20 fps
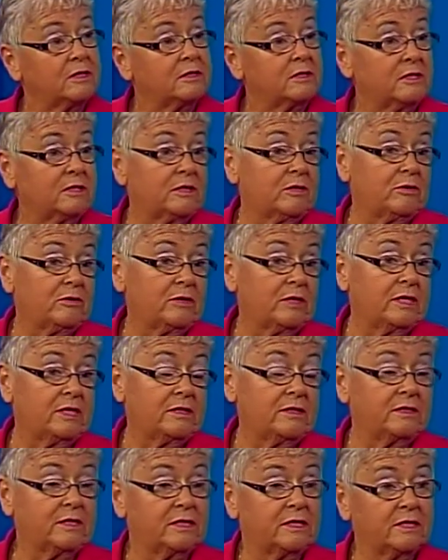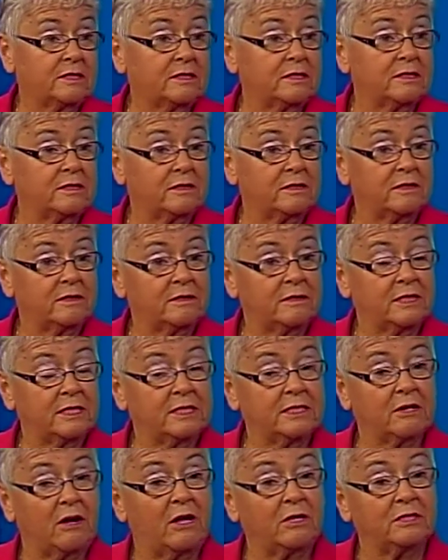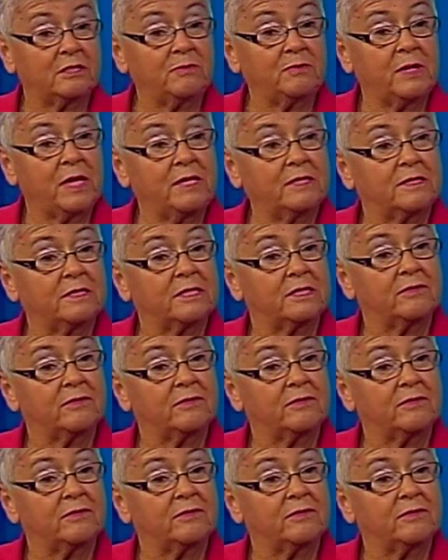You know, it all depends.